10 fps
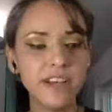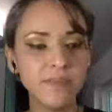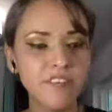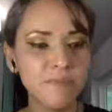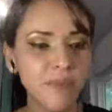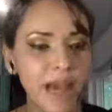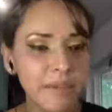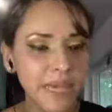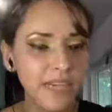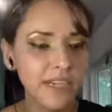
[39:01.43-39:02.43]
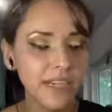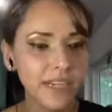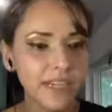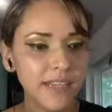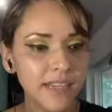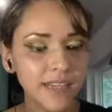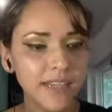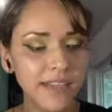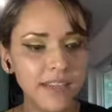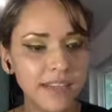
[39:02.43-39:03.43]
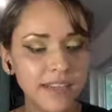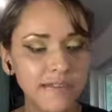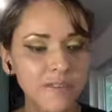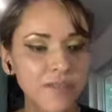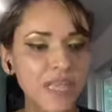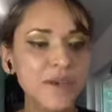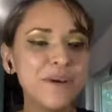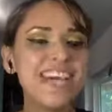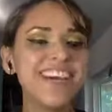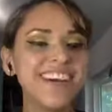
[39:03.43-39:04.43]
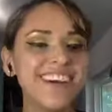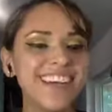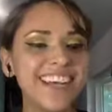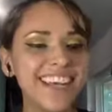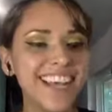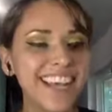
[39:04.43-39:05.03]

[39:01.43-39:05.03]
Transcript: like I'm just blabbing and it feels really weird.